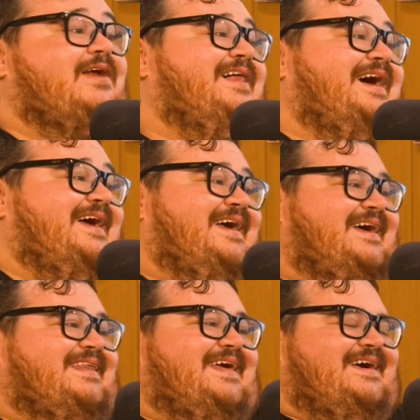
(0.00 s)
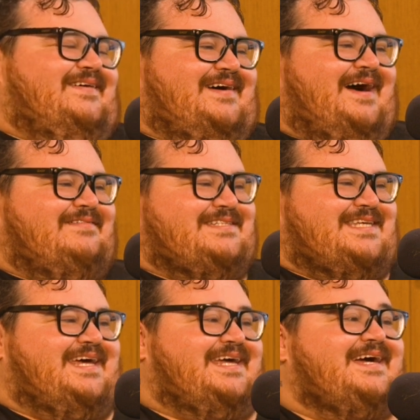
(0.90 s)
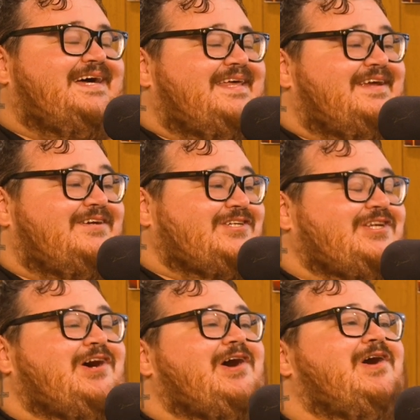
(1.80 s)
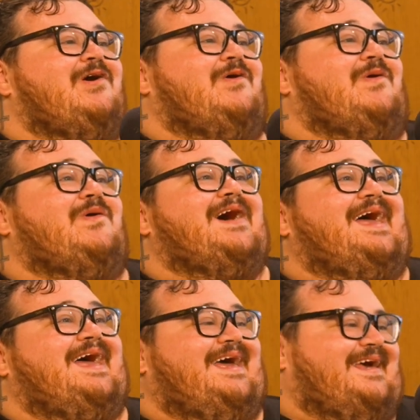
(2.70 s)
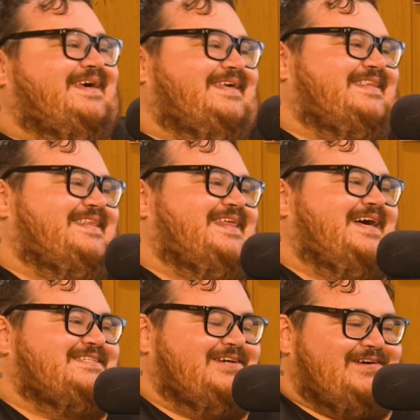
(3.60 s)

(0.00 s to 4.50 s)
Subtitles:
Like I was like, there's no way that's